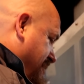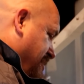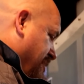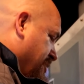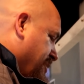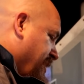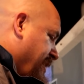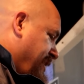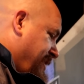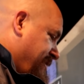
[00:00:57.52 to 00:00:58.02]

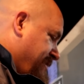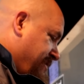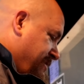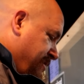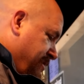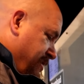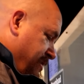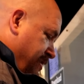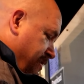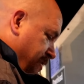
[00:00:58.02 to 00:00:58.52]
All right.
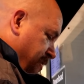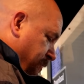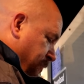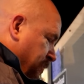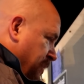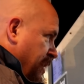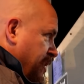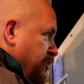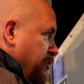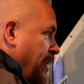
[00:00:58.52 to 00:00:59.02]

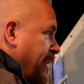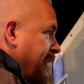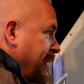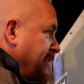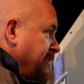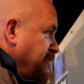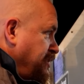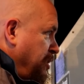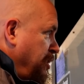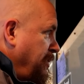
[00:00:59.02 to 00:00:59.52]
Do I get
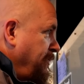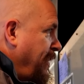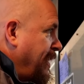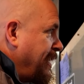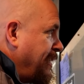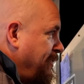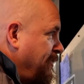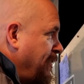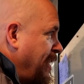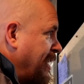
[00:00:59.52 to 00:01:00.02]
dessert? I, I
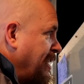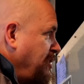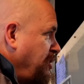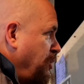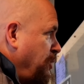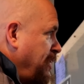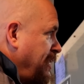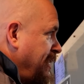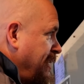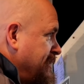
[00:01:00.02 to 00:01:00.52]
can do
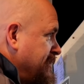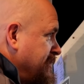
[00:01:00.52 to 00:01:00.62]
it.